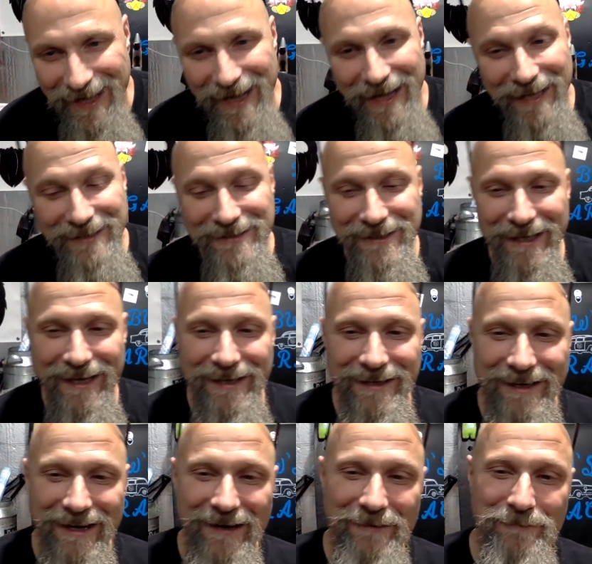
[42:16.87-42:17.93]
It's
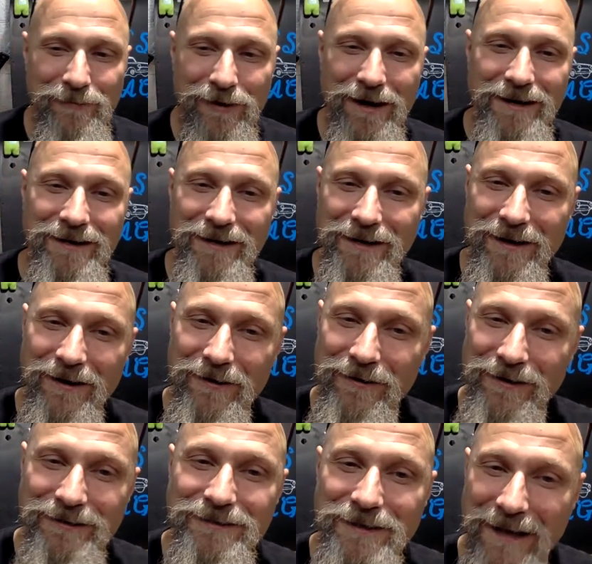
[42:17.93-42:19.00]
getting there, Brent. You know,
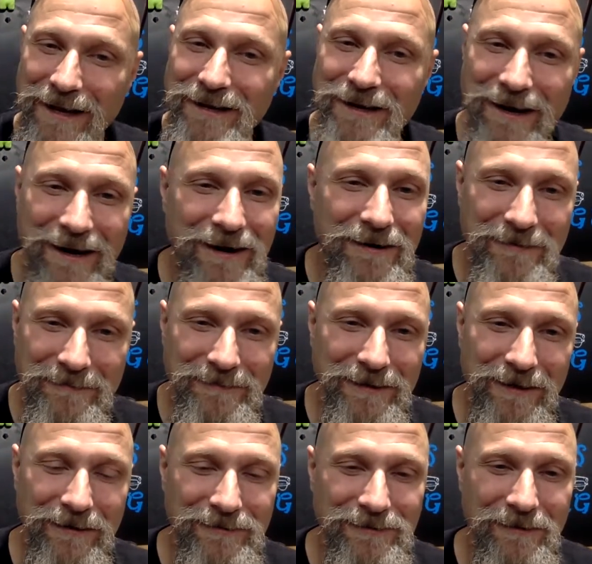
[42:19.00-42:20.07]
it's getting there.
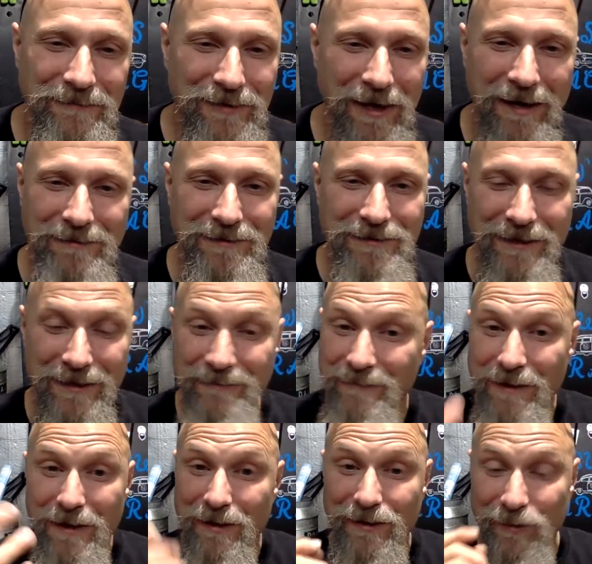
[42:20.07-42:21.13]
You know, sometimes it's like
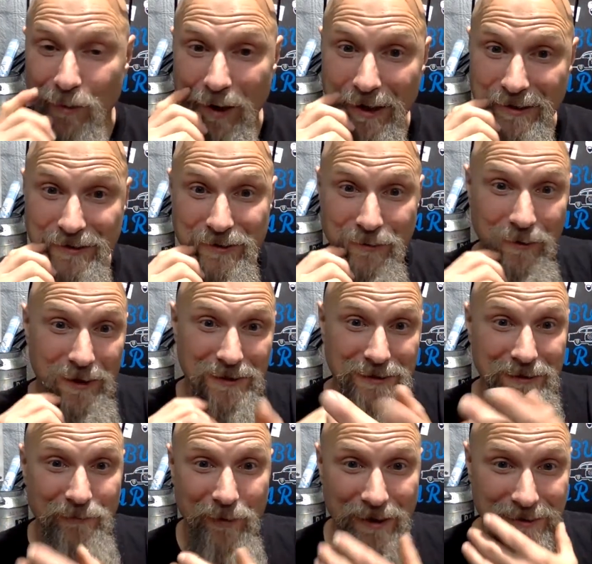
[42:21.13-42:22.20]
twice
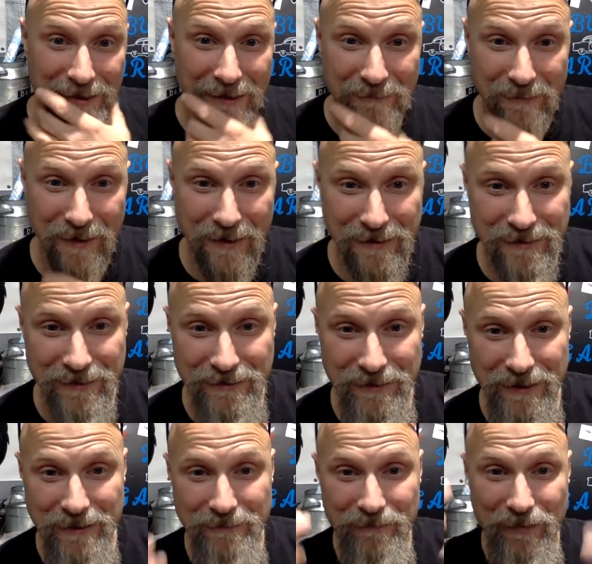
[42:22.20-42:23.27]
in what 10 minutes. It's
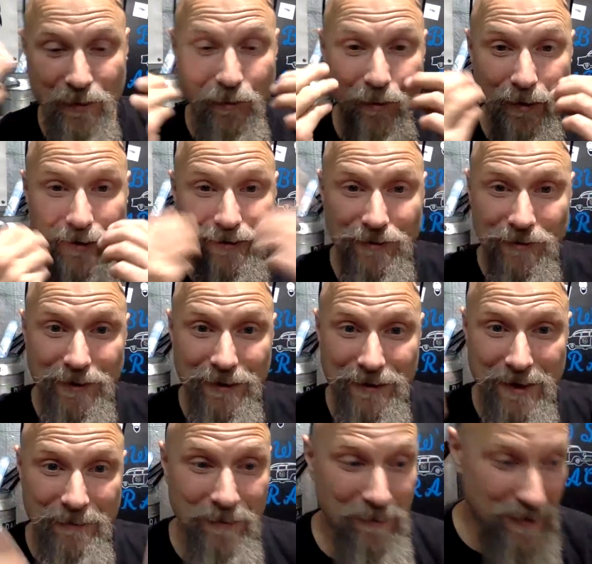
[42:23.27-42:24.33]
like the words on the
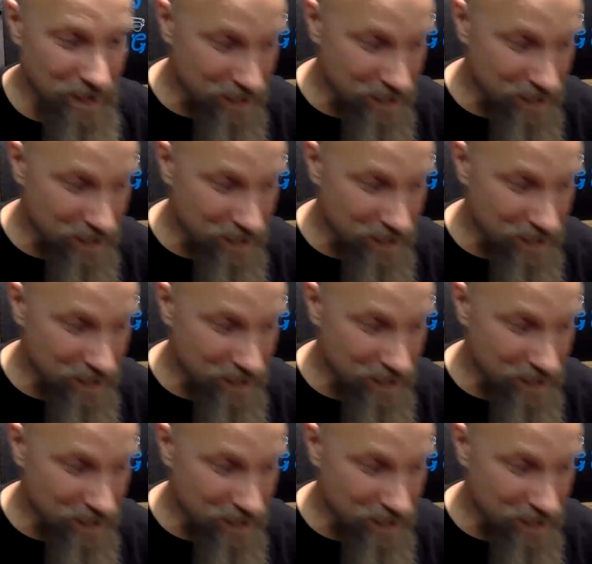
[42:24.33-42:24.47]
tip of my